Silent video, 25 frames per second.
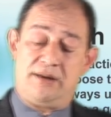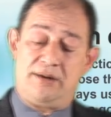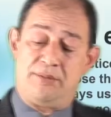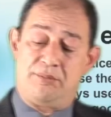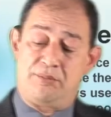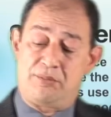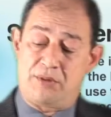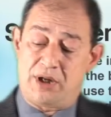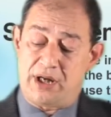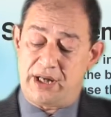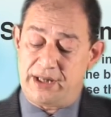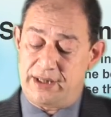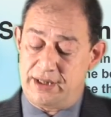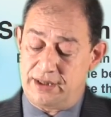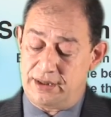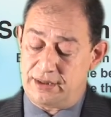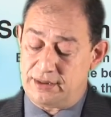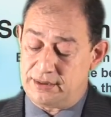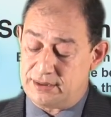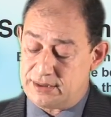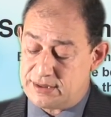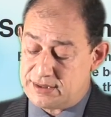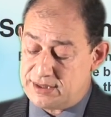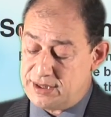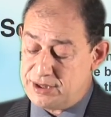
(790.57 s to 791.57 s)
my
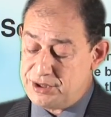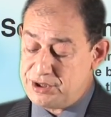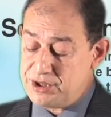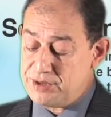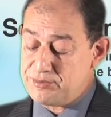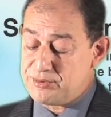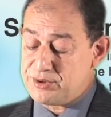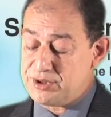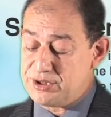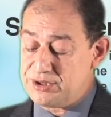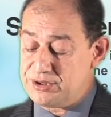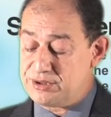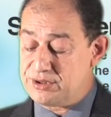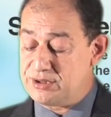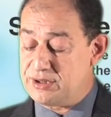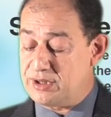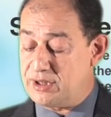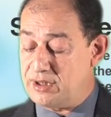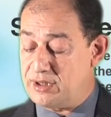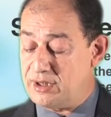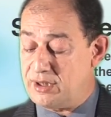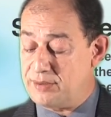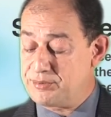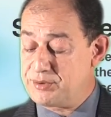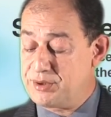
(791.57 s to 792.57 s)
search engine
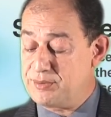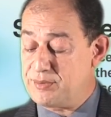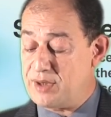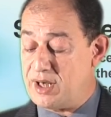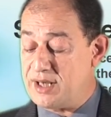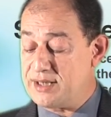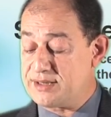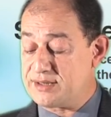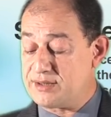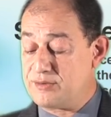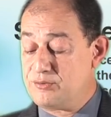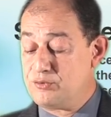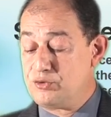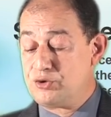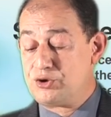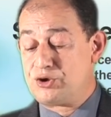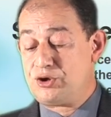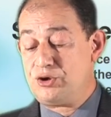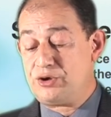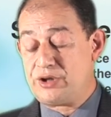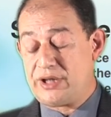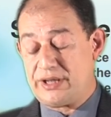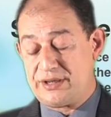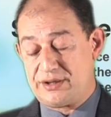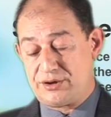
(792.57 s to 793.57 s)
optimizer would
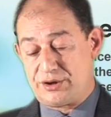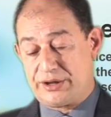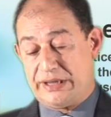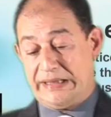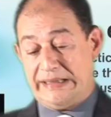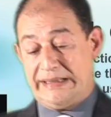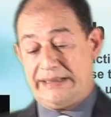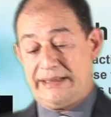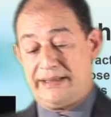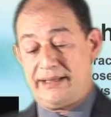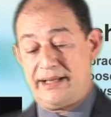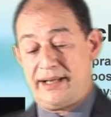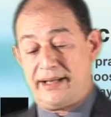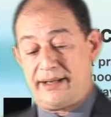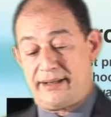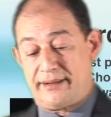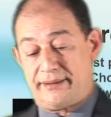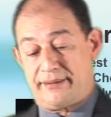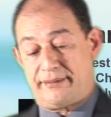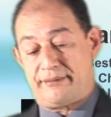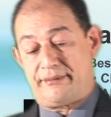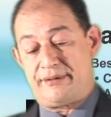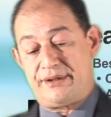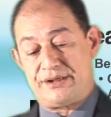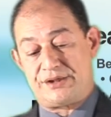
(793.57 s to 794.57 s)
look at, okay,
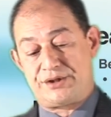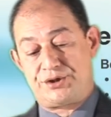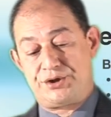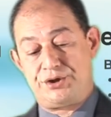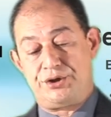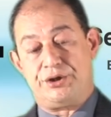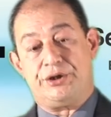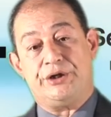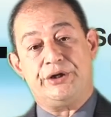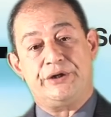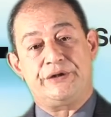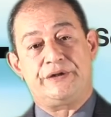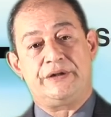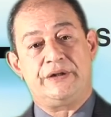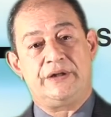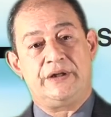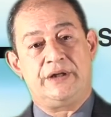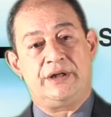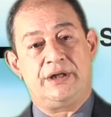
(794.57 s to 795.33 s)
learner is good,